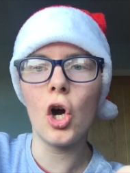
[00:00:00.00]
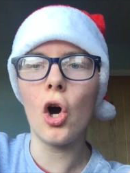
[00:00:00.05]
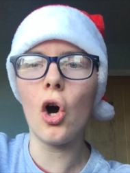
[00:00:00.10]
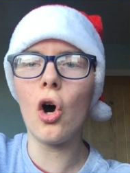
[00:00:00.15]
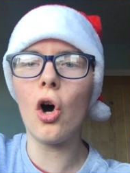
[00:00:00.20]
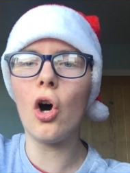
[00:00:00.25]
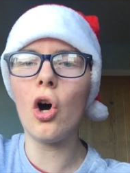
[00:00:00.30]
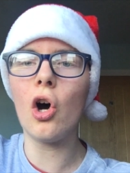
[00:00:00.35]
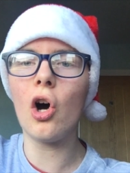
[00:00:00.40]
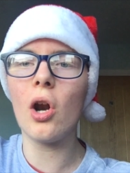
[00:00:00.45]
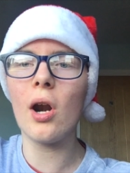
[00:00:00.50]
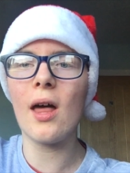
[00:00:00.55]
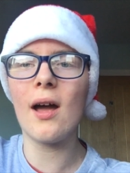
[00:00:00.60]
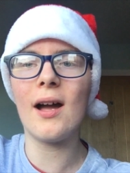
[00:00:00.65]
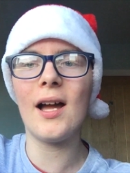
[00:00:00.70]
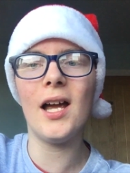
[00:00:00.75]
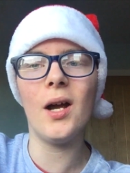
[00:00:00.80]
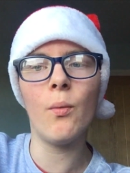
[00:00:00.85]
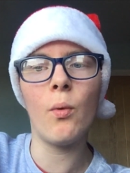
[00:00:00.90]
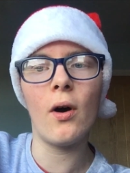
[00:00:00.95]
All
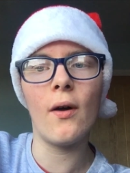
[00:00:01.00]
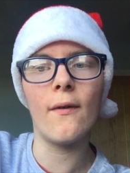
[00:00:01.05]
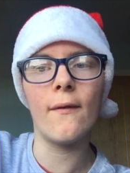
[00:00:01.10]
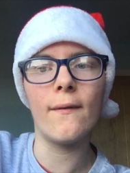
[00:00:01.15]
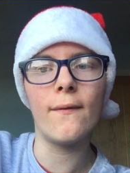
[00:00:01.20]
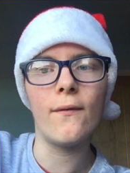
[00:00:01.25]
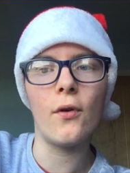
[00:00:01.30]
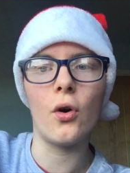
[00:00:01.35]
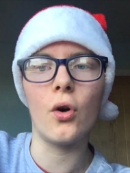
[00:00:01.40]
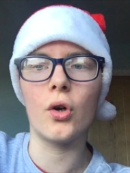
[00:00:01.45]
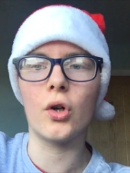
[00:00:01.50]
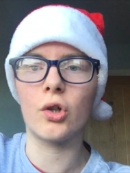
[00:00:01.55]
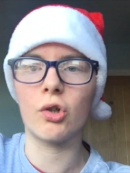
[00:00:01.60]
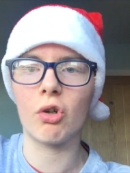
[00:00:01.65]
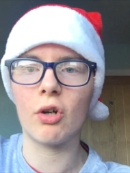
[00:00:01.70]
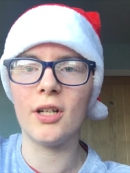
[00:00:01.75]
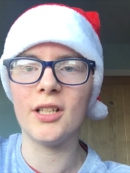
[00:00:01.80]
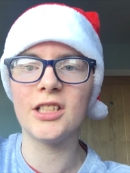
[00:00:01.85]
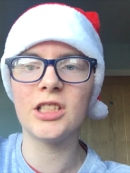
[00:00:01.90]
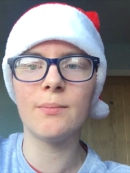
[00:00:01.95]
I want for
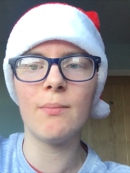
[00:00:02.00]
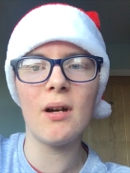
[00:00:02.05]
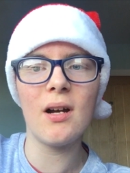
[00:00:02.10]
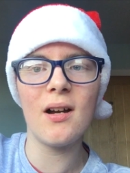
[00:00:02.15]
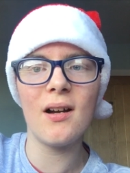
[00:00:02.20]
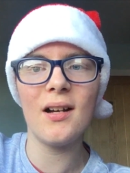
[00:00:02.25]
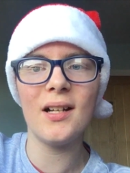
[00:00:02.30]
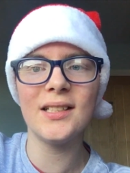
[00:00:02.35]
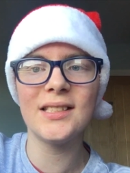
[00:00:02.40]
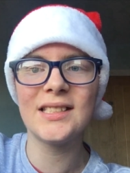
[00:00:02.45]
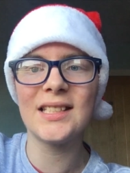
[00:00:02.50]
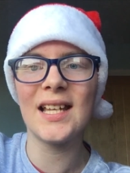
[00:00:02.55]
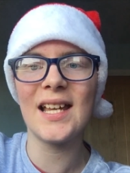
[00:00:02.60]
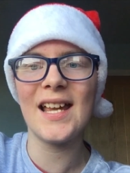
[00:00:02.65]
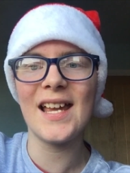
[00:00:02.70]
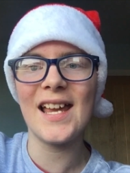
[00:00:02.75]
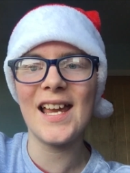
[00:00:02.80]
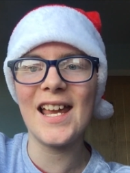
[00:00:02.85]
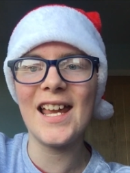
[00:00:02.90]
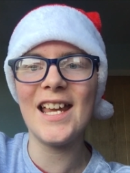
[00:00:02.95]
Christmas
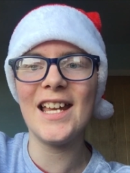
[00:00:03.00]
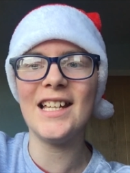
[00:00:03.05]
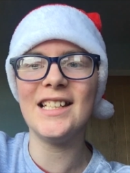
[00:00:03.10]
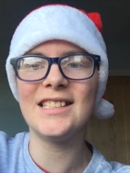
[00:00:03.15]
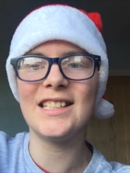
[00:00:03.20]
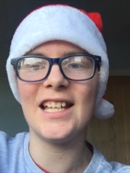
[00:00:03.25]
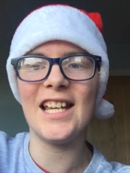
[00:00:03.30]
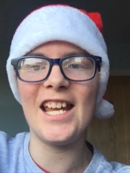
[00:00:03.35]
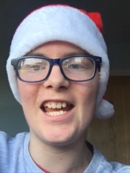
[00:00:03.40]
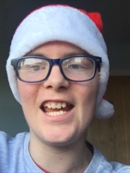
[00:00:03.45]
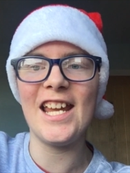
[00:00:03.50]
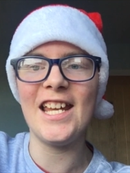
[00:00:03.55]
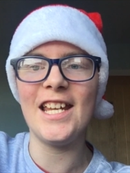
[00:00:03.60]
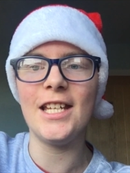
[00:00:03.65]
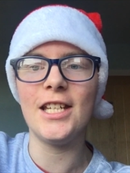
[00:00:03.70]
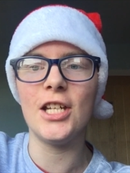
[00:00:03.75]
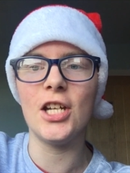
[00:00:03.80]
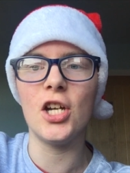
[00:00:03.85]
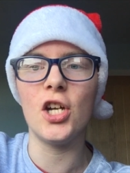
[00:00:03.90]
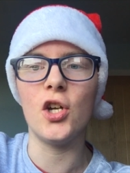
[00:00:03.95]
is
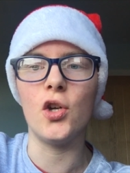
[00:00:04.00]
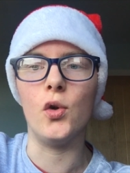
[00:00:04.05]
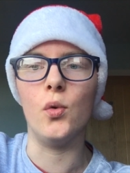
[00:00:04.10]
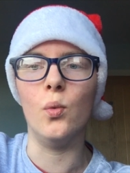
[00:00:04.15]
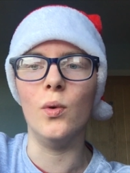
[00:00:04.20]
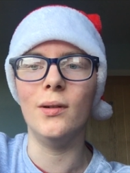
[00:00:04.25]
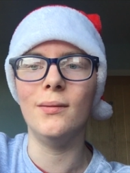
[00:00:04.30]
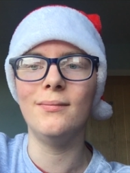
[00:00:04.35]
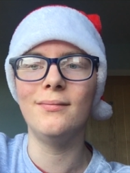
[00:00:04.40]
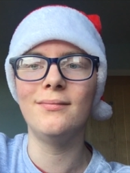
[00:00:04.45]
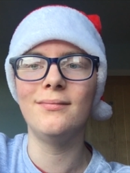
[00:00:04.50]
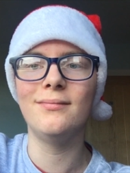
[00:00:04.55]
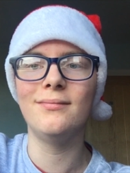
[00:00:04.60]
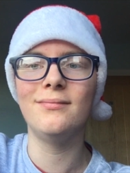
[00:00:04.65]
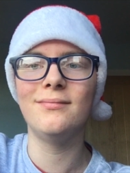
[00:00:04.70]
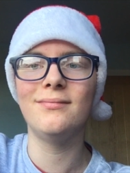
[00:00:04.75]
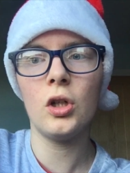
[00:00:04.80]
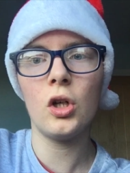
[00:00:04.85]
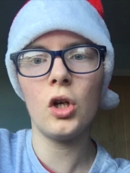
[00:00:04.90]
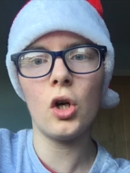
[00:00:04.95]
EU.
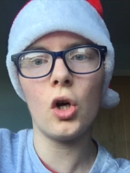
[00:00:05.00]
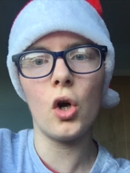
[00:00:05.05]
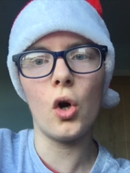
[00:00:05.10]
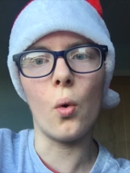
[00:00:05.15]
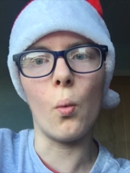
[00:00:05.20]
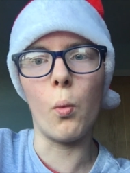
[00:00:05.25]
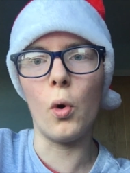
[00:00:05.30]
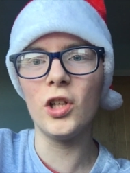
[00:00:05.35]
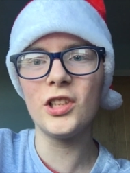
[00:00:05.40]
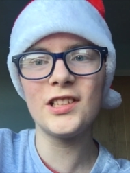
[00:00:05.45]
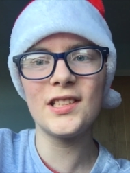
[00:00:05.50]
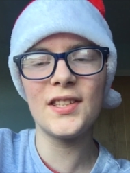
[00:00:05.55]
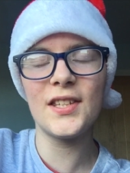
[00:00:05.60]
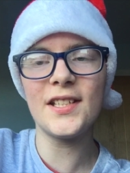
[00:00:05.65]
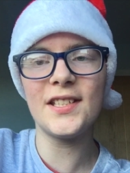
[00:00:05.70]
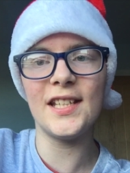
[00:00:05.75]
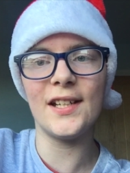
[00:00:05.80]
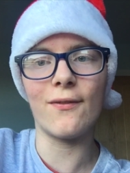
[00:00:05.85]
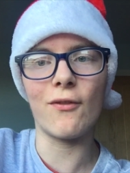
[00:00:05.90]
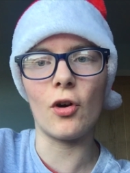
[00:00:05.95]
What's the
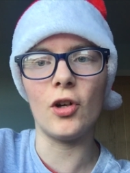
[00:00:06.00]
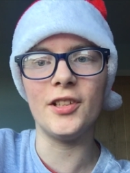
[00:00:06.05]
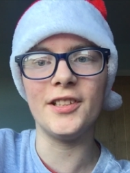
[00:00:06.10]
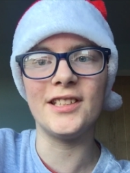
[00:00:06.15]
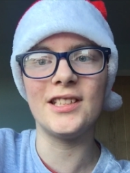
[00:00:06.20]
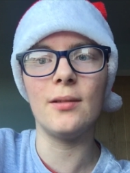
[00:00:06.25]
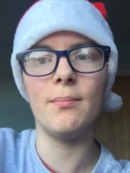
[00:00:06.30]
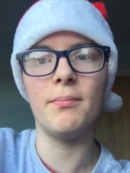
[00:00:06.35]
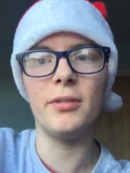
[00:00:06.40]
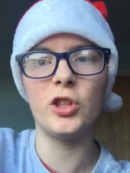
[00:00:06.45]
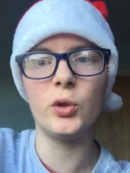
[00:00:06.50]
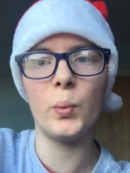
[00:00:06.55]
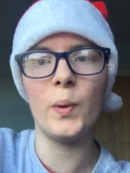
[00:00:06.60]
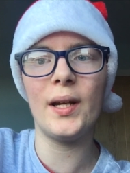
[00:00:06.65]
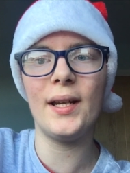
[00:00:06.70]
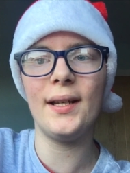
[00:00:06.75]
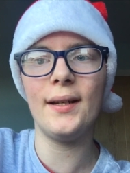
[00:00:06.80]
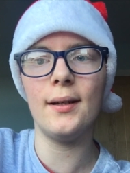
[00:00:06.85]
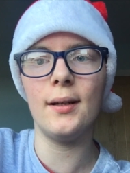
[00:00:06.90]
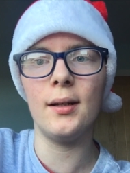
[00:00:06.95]
difference
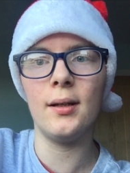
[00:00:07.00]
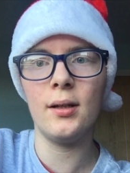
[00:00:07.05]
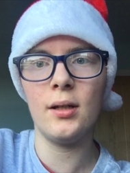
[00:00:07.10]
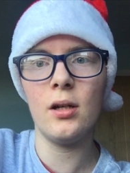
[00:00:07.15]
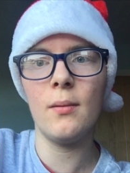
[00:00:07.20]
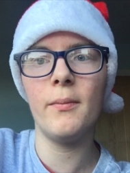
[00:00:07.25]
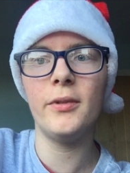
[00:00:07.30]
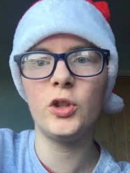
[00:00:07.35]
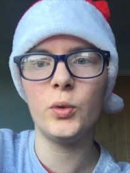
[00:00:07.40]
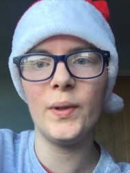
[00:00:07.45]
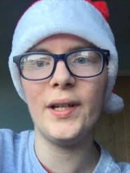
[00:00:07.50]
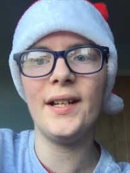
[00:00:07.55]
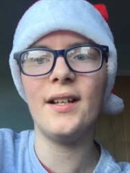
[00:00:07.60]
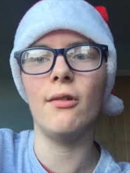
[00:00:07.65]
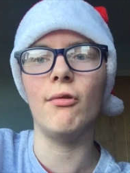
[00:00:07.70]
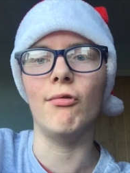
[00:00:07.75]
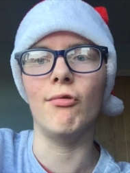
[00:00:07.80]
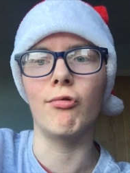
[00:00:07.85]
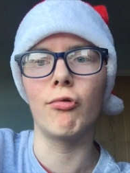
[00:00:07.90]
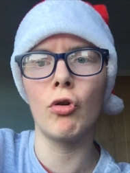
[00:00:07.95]
between between
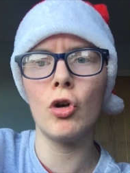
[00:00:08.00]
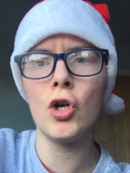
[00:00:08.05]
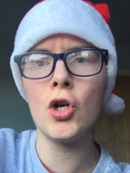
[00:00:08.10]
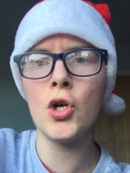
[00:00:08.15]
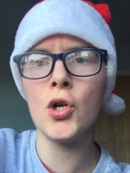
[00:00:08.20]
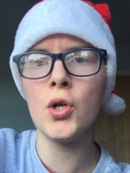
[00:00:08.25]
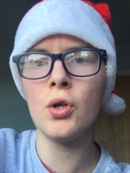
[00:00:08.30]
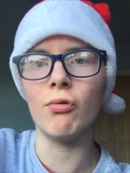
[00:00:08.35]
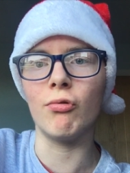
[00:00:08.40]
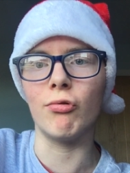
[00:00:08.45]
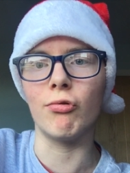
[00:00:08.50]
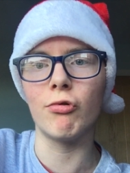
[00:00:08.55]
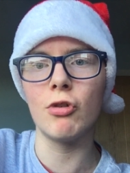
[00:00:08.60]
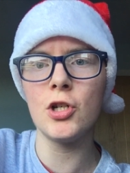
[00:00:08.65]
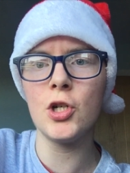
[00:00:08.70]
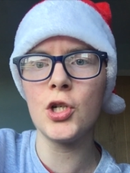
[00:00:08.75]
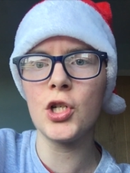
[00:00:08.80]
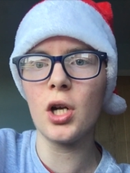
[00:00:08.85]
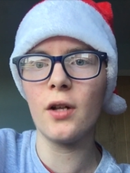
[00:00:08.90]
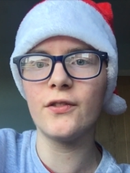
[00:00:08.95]
Ru
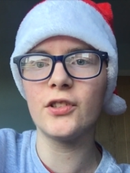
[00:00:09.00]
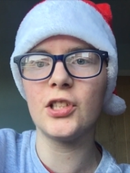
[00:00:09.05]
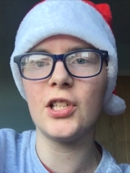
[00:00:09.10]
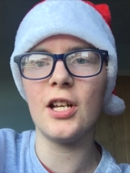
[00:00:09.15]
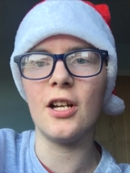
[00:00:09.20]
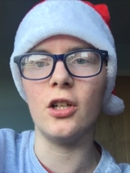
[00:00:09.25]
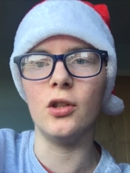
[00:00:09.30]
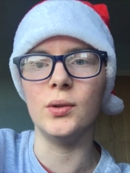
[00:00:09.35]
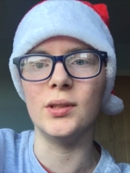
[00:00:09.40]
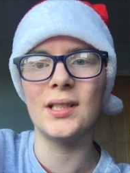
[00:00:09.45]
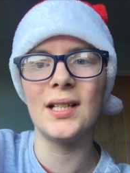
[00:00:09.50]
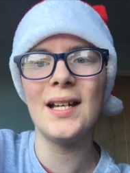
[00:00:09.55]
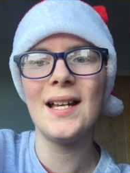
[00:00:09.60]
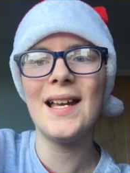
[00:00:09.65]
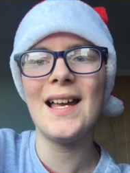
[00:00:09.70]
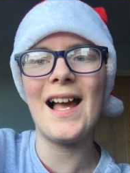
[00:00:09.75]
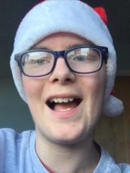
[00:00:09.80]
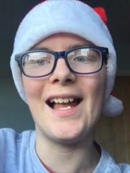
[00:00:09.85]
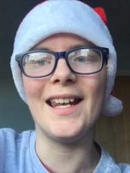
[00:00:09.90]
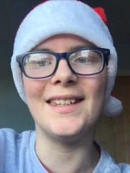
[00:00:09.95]
Rudolph's nose
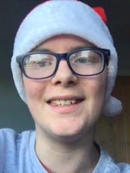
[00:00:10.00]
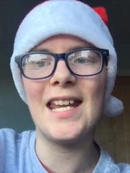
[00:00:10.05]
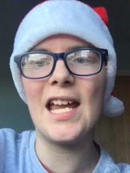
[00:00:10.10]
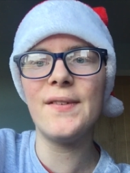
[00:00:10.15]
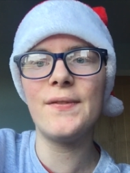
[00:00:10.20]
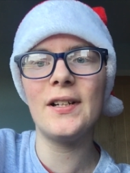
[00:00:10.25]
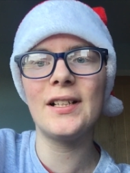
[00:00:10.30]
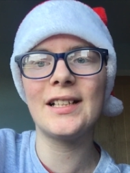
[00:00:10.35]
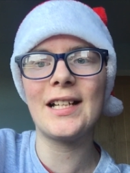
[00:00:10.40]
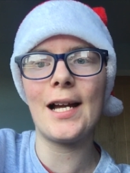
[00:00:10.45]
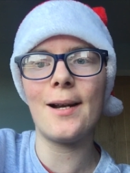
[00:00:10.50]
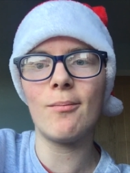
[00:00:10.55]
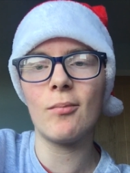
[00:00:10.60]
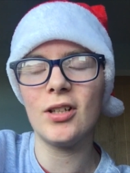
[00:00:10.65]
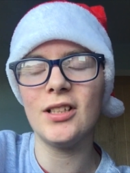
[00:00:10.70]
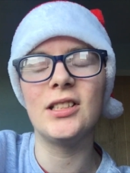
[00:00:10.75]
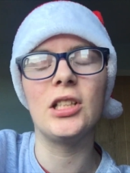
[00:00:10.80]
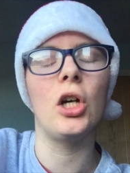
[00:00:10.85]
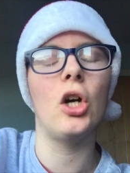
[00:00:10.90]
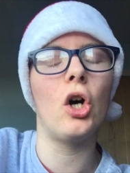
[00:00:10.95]
and David
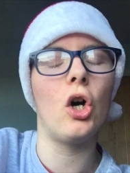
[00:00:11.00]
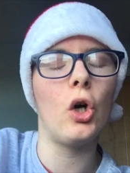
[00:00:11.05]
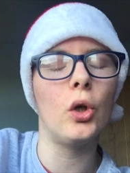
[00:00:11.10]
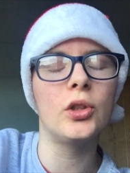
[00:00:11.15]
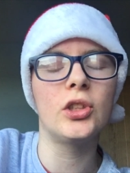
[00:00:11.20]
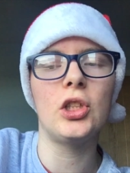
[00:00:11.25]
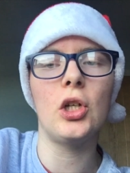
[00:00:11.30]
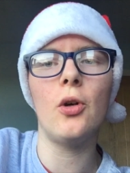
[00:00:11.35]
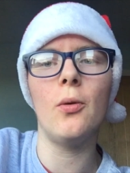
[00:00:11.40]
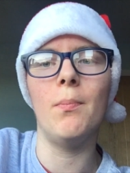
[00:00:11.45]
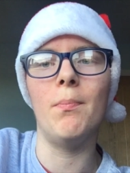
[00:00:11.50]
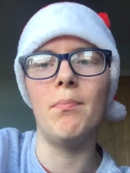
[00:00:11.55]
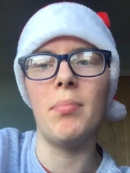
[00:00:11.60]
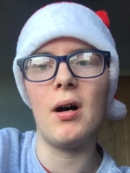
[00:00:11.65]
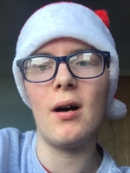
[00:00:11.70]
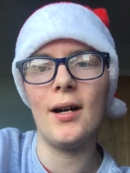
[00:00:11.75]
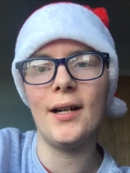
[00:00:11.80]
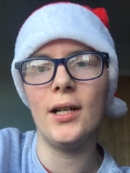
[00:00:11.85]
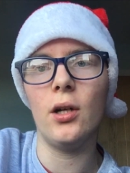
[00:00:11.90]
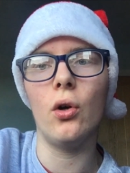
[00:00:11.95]
Cameron's
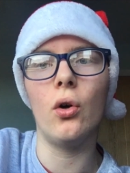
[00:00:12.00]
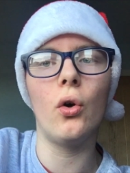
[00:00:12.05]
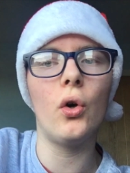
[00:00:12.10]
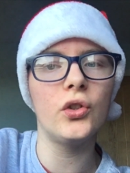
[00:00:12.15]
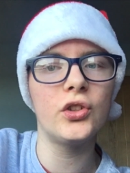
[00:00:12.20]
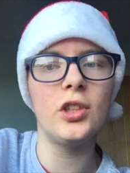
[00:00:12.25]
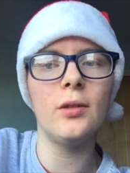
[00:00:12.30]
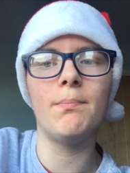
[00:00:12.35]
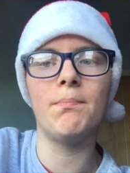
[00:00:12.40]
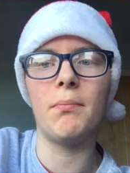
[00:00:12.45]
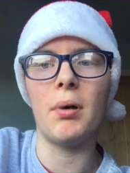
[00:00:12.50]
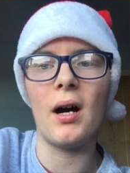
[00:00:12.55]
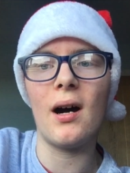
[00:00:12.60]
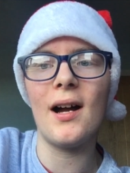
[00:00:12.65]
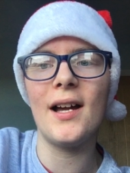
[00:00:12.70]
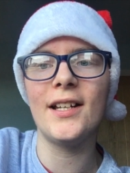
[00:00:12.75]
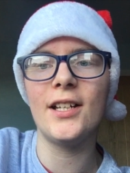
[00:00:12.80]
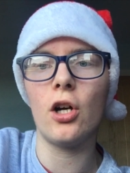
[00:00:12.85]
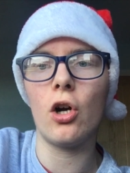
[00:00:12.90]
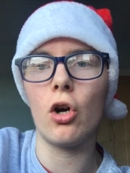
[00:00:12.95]
autobi
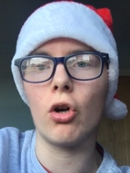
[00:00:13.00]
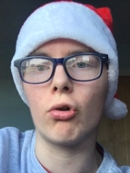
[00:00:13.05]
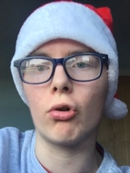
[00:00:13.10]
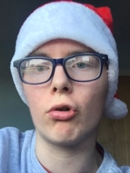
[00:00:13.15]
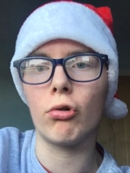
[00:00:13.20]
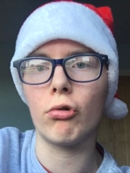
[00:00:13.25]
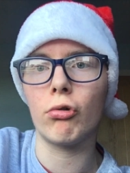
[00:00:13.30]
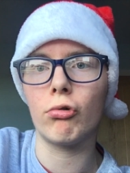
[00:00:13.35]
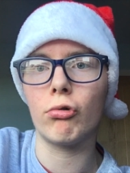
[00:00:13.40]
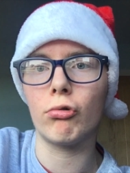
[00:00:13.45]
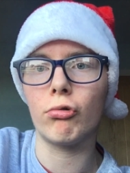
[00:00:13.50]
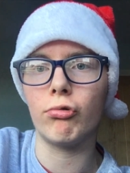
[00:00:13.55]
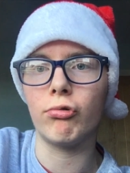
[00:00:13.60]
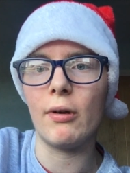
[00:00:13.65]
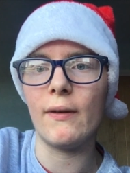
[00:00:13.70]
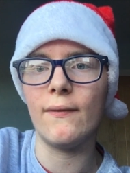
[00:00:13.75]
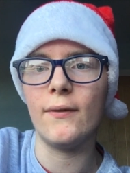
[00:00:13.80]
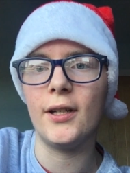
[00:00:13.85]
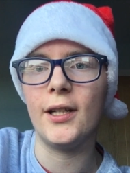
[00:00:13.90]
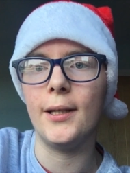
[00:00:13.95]

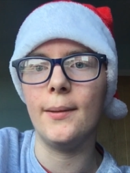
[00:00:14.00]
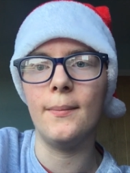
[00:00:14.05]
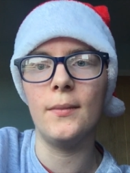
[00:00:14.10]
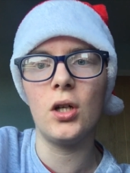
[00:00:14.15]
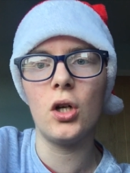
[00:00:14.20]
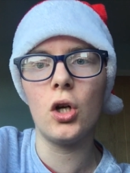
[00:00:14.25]
autobiography?